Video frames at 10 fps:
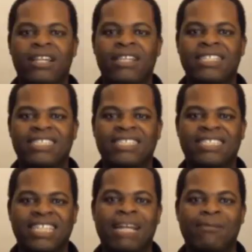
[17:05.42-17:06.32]
This is the
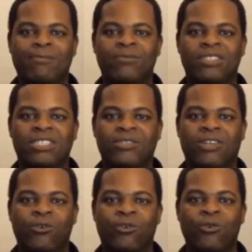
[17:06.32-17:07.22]
same
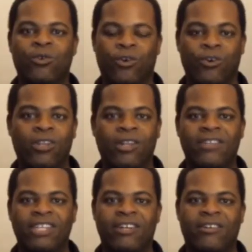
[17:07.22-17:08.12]
studio who earlier in
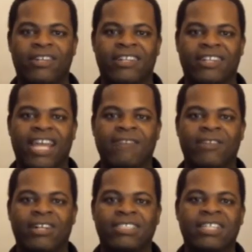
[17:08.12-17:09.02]
the year gave
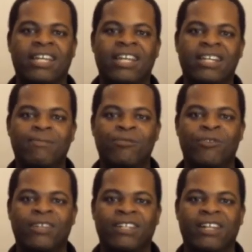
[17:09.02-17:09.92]
us
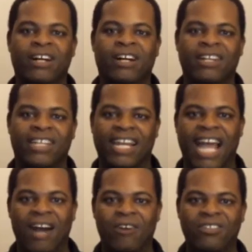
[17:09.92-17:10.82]
movie Get
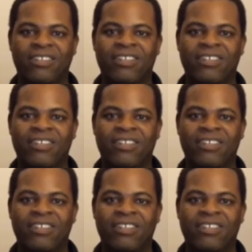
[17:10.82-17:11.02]
Out.